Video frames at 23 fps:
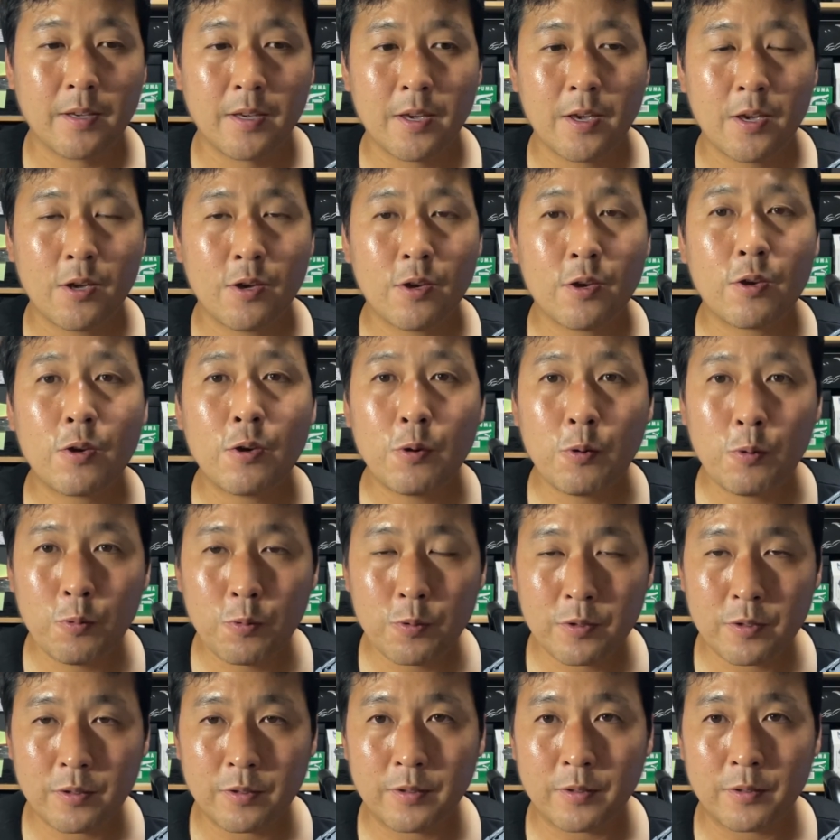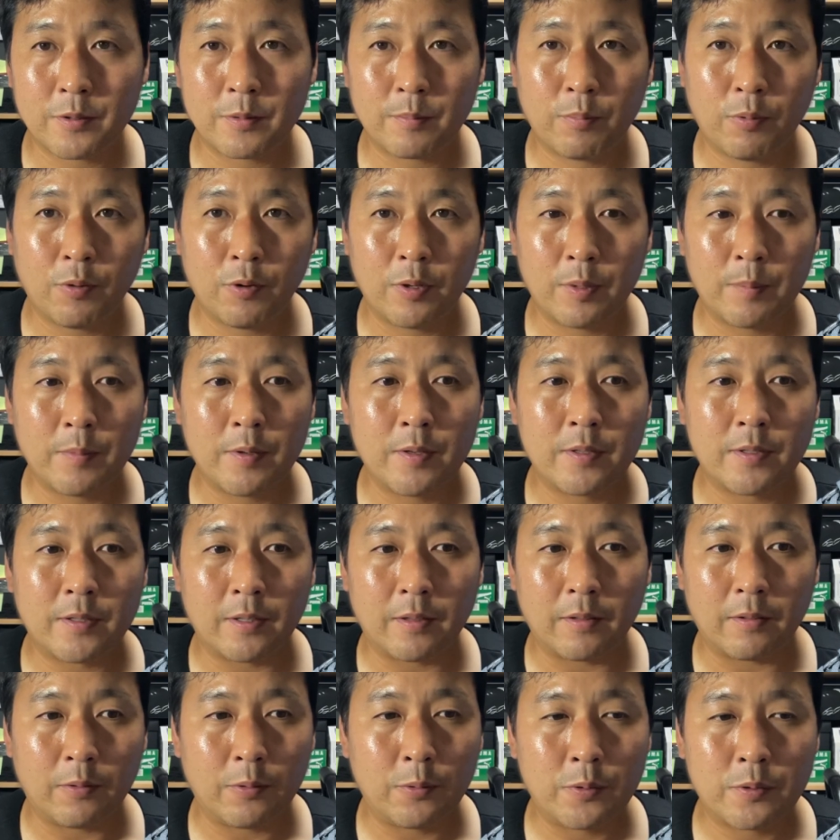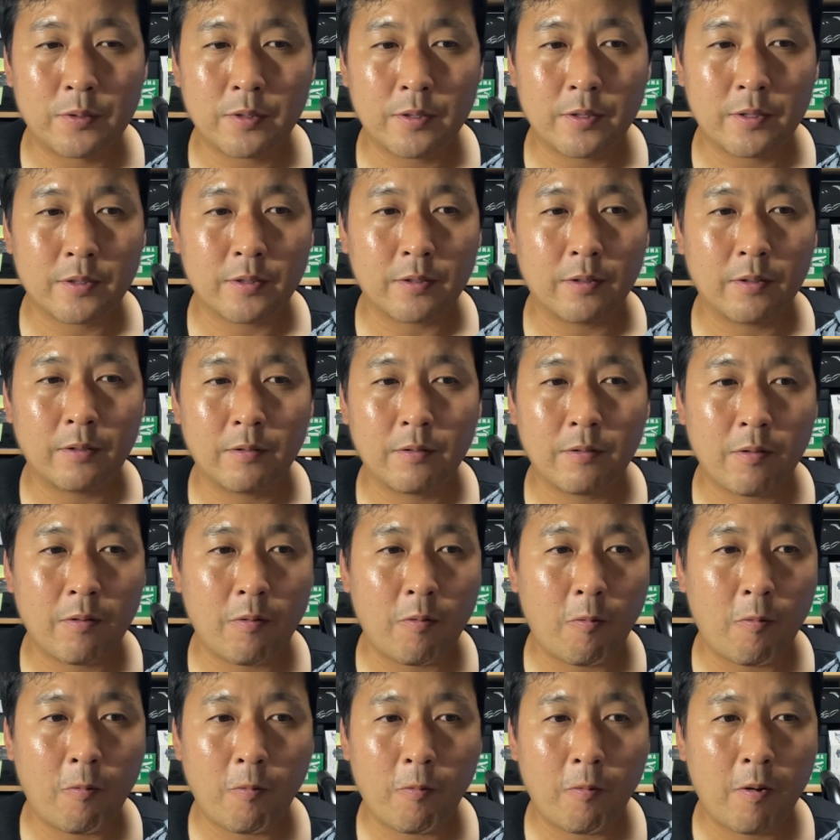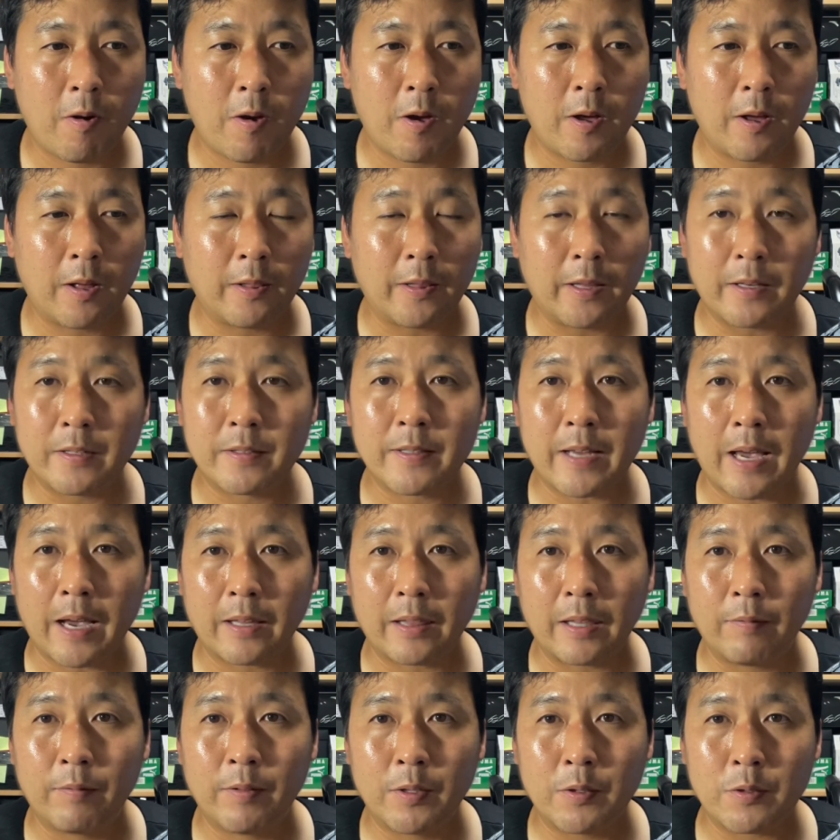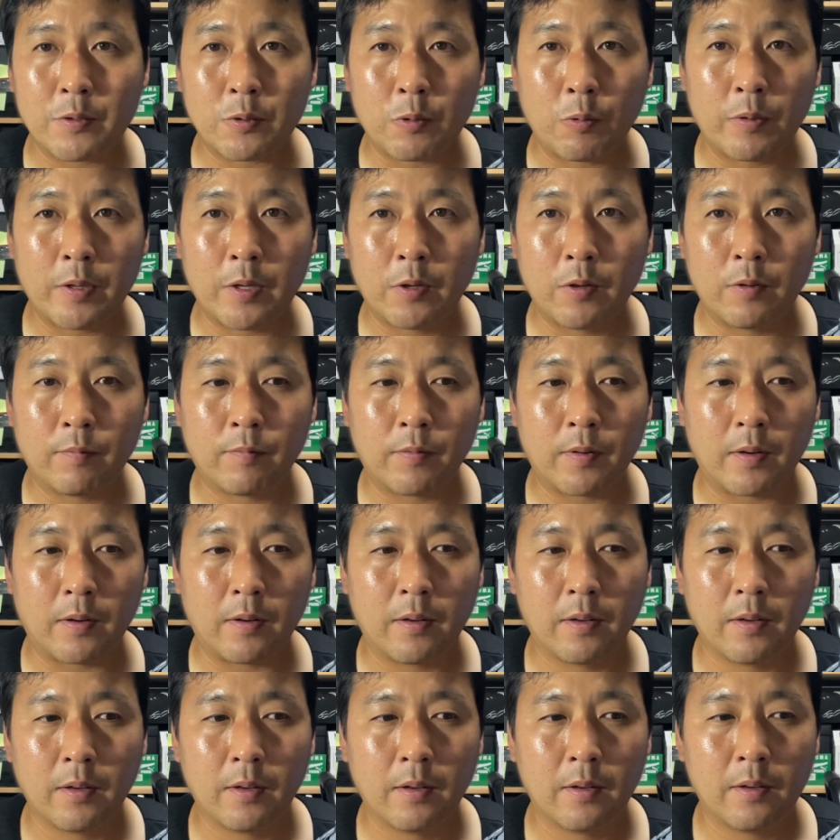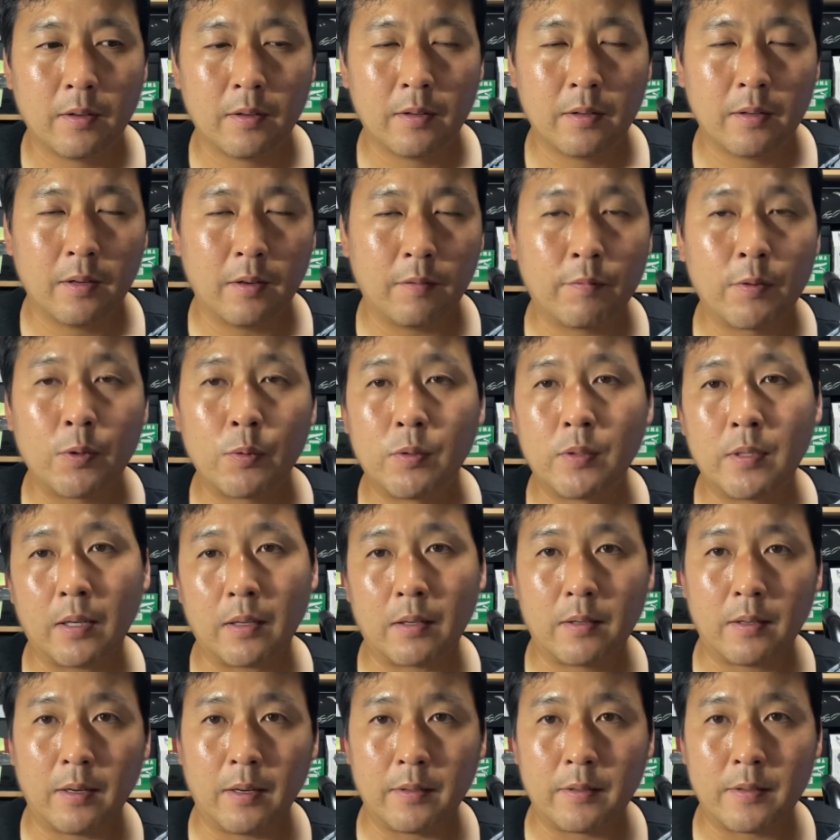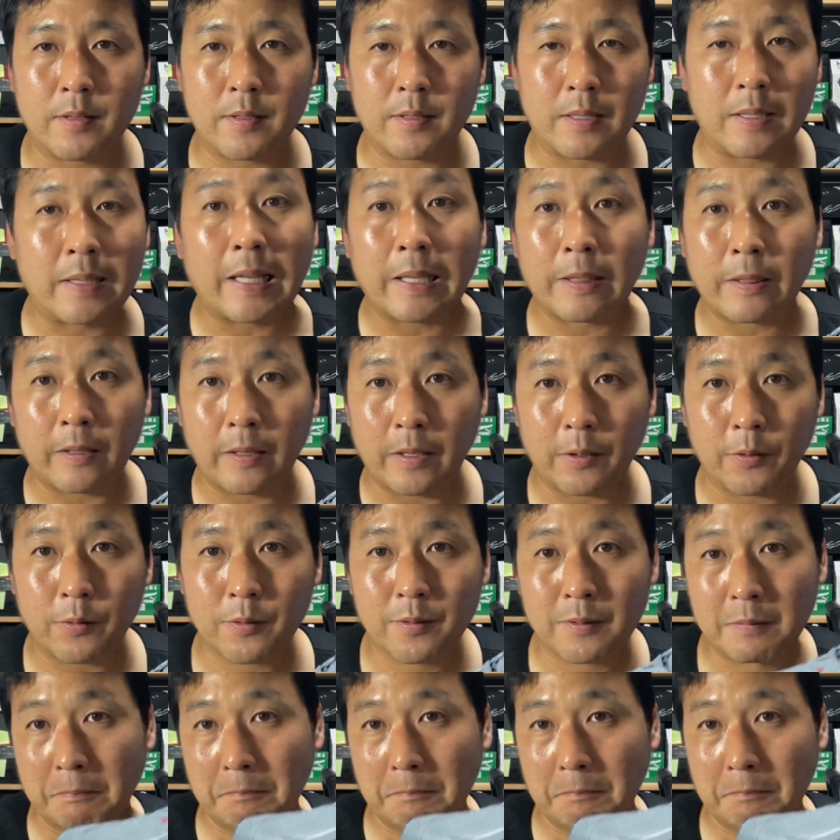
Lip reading: huge disappointments and losers like Zach Levine is only good for a few dunk contests and nothing else.